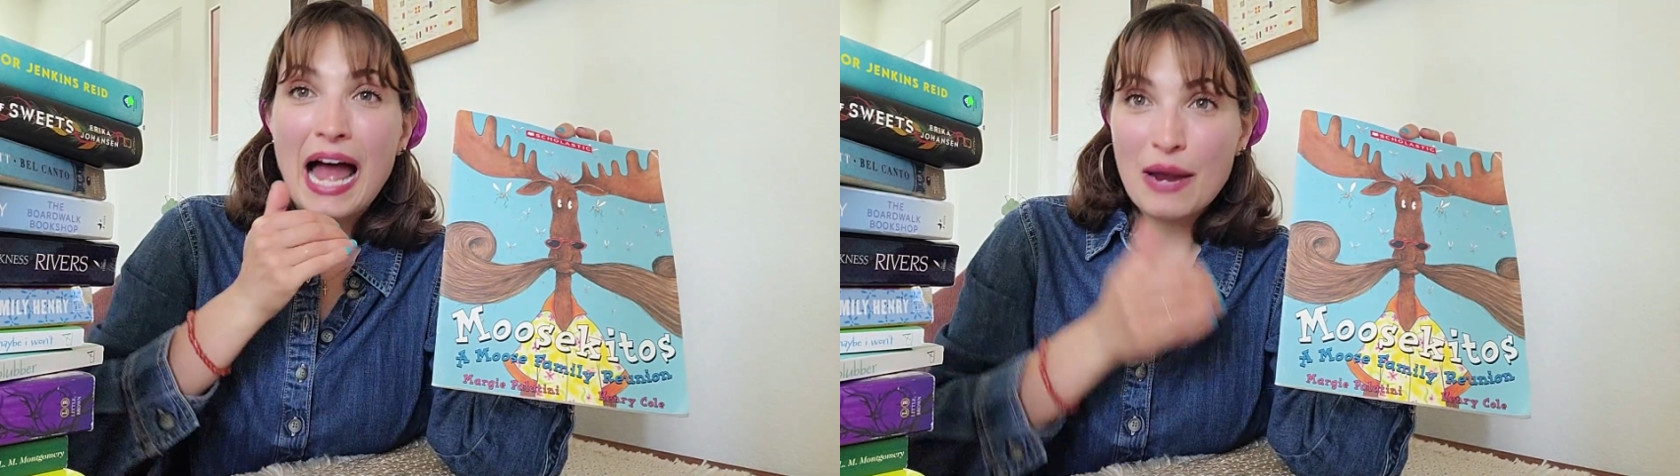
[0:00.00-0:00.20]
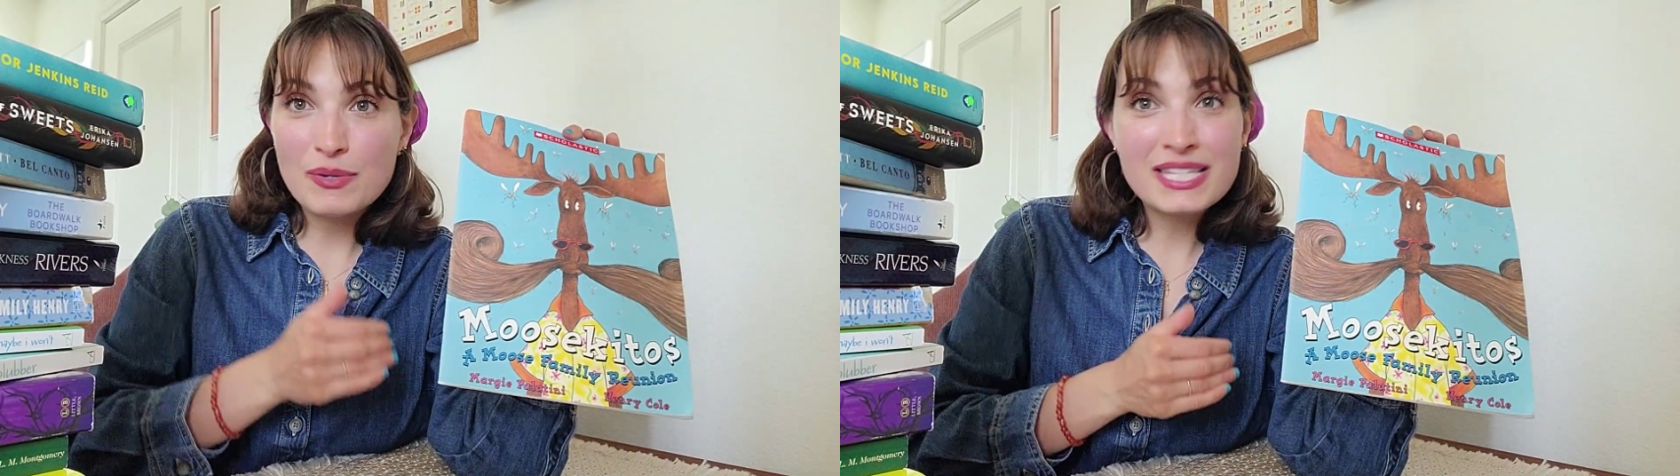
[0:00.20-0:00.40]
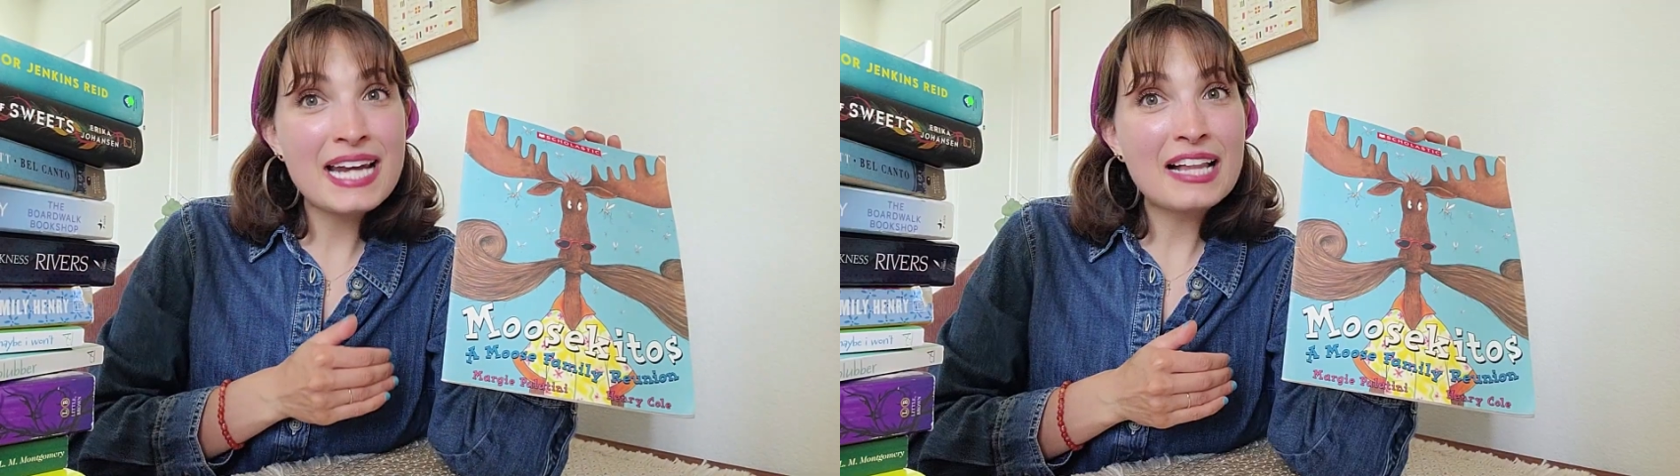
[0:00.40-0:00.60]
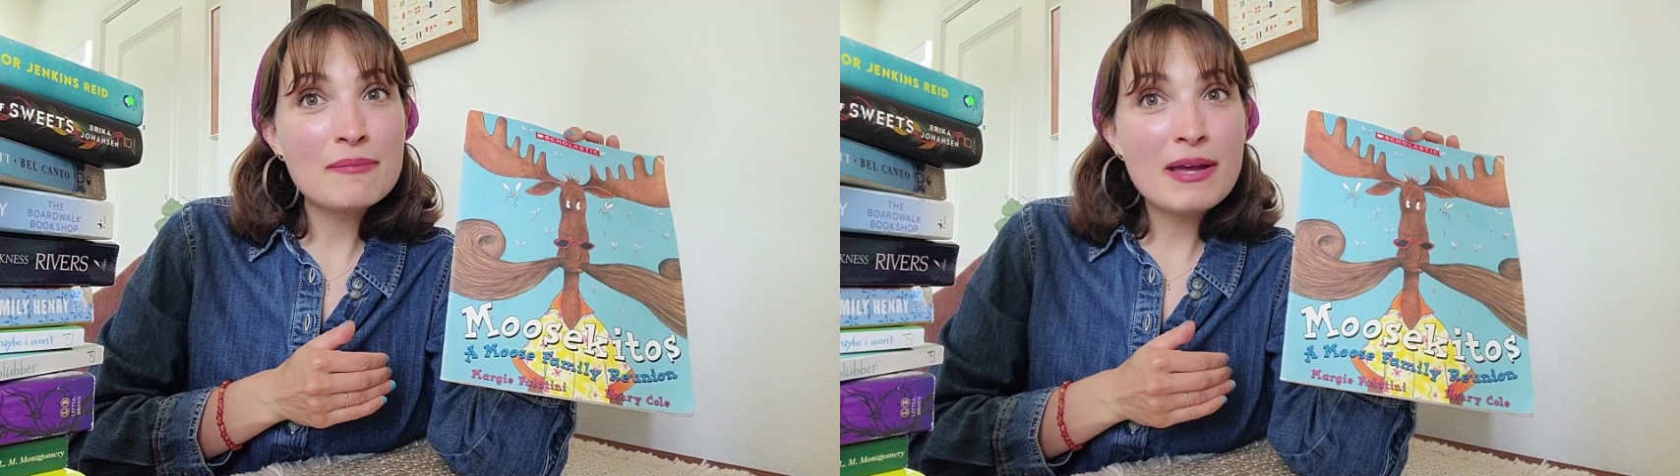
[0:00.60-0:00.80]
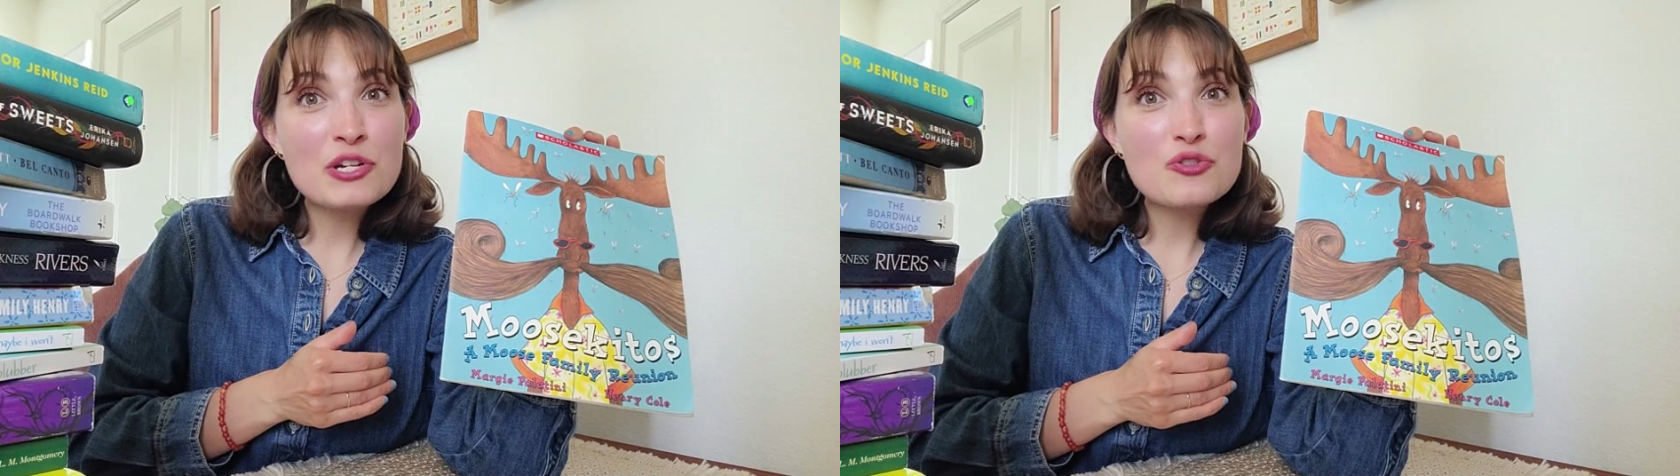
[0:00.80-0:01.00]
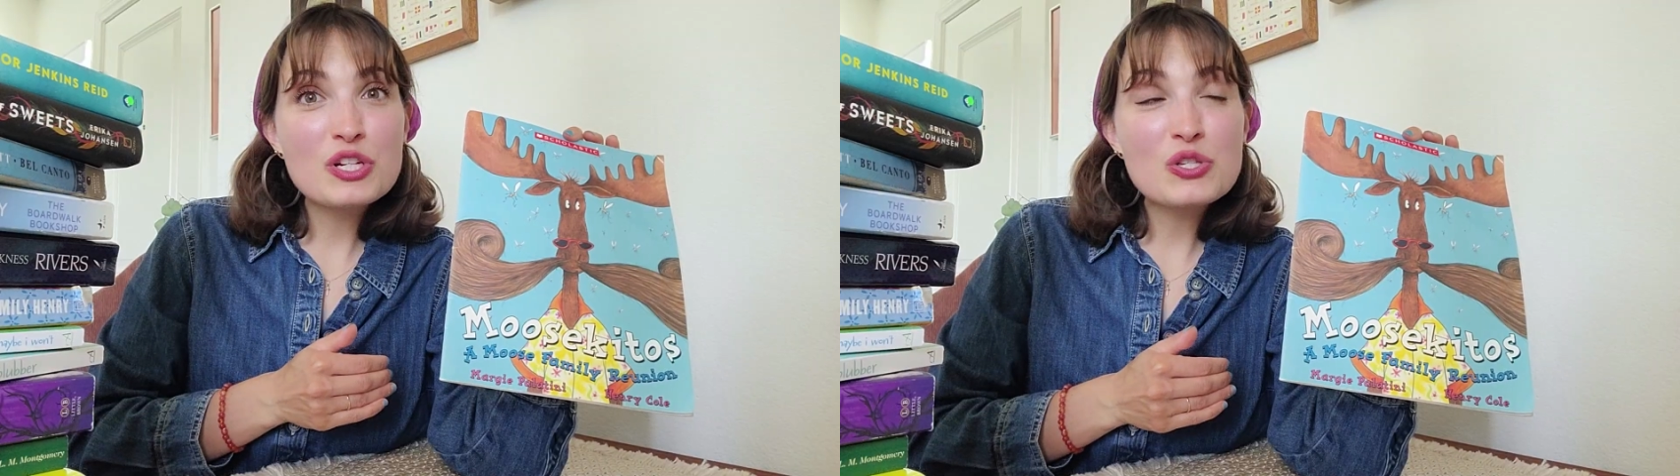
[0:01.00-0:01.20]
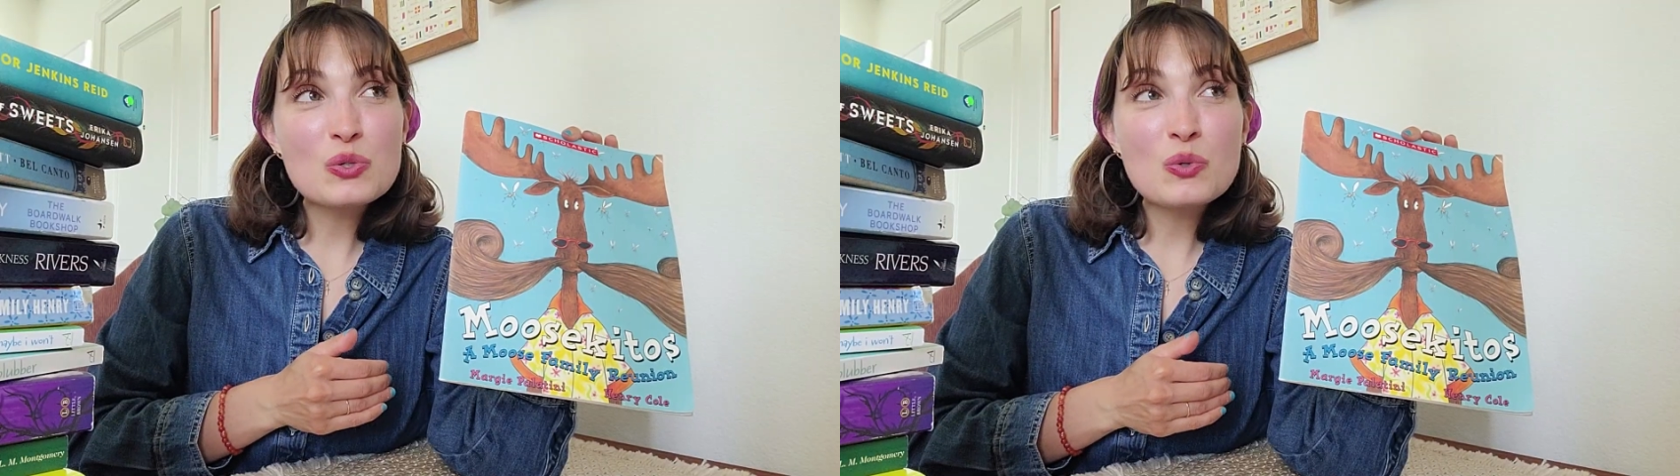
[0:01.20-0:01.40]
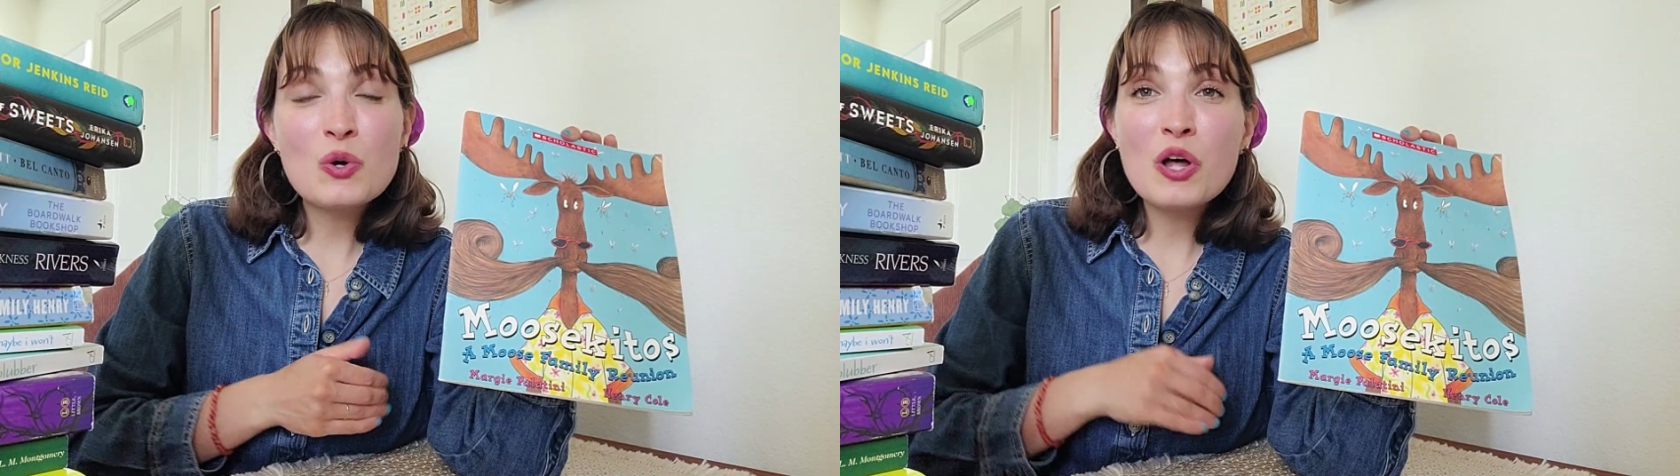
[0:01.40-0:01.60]
I was in elementary
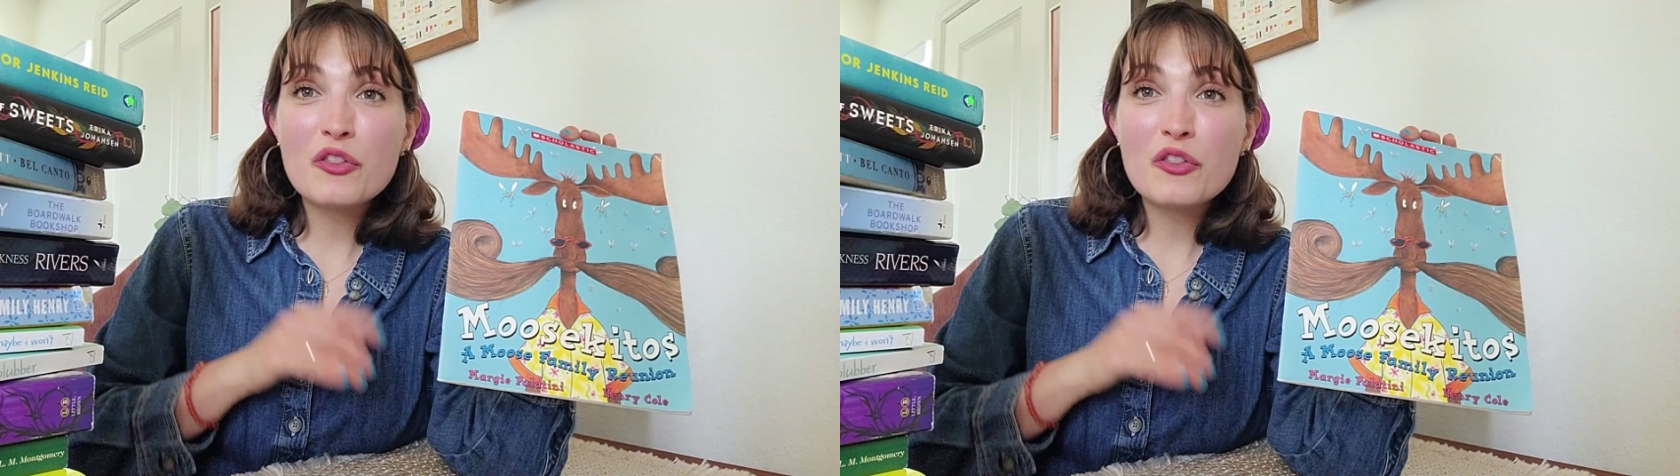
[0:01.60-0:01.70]
school.